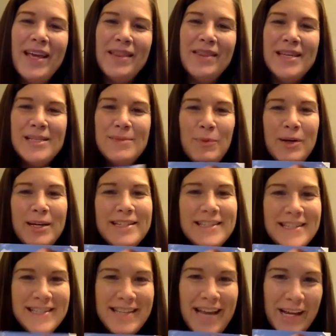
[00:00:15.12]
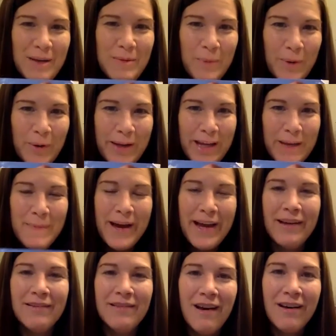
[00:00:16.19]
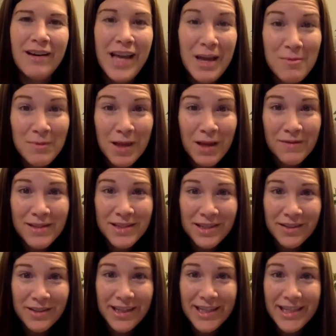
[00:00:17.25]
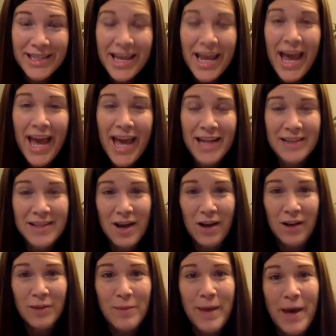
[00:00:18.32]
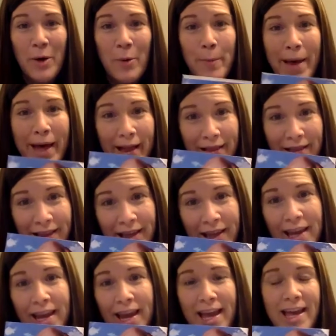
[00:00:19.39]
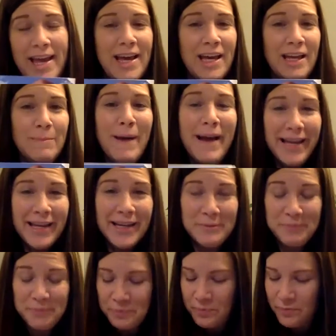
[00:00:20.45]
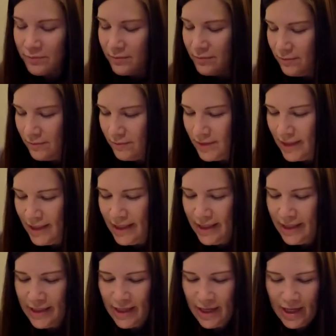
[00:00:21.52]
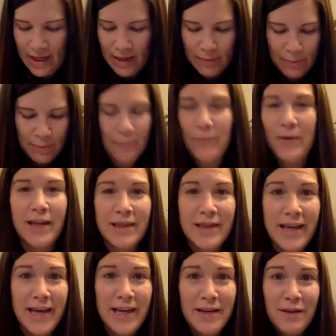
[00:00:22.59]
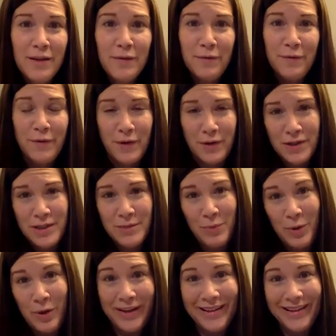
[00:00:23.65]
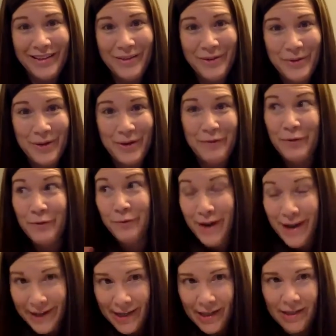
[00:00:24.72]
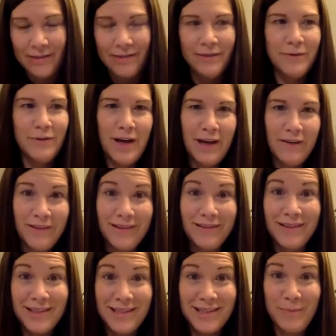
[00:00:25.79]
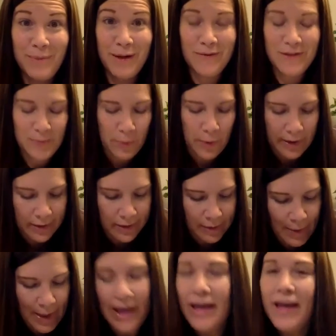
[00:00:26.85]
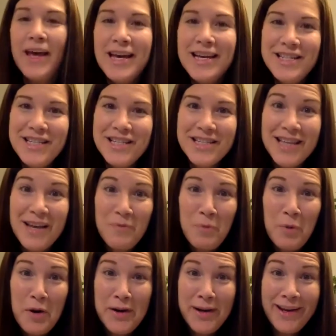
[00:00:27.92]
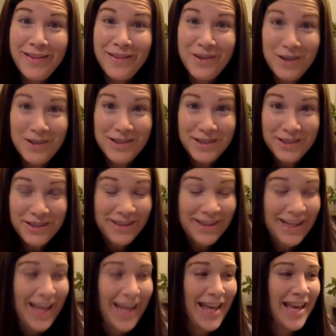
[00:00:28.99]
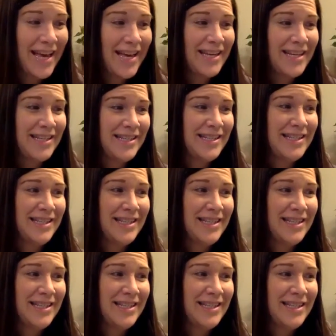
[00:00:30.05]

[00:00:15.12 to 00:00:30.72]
This book is the second book in my Along Came Love series, and it's all about Belle and Micah. And at the end of the first book, if you've read it, and if you haven't, this is a bit of a spoiler, but she's left pregnant at the altar. And